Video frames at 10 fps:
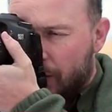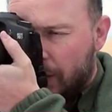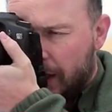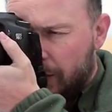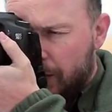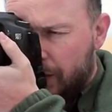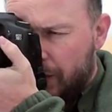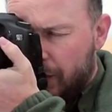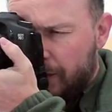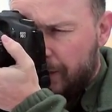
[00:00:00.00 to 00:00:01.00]
What I will
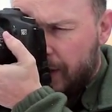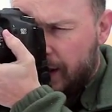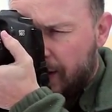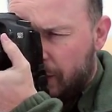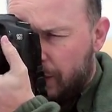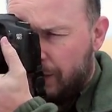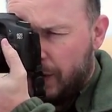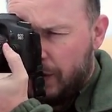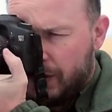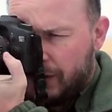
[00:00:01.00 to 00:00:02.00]
do is I will
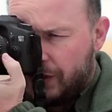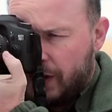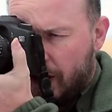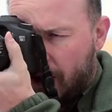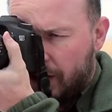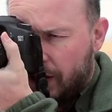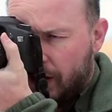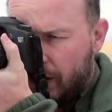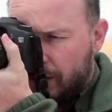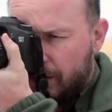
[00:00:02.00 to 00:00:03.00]
focus
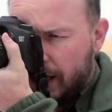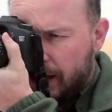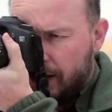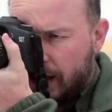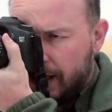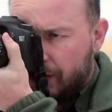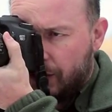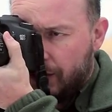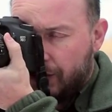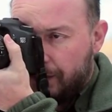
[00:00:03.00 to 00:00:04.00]
on my light
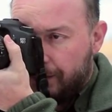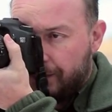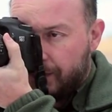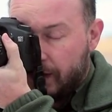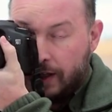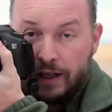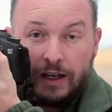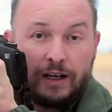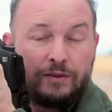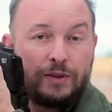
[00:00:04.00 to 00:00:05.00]
source,
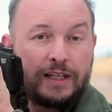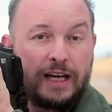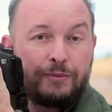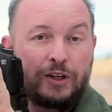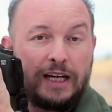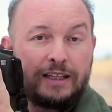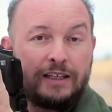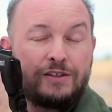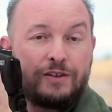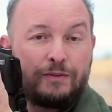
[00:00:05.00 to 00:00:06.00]
and with a camera like
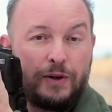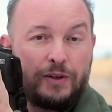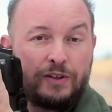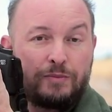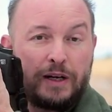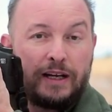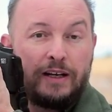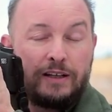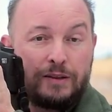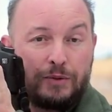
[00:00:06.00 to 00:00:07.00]
this, you focus by
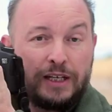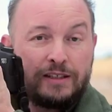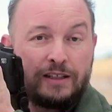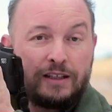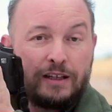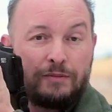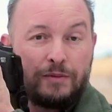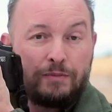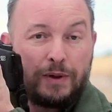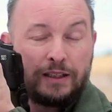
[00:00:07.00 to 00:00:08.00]
depressing the
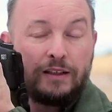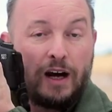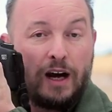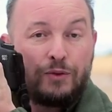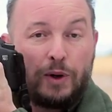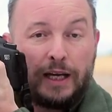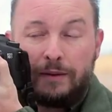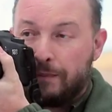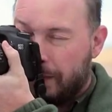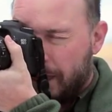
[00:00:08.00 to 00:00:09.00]
button halfway,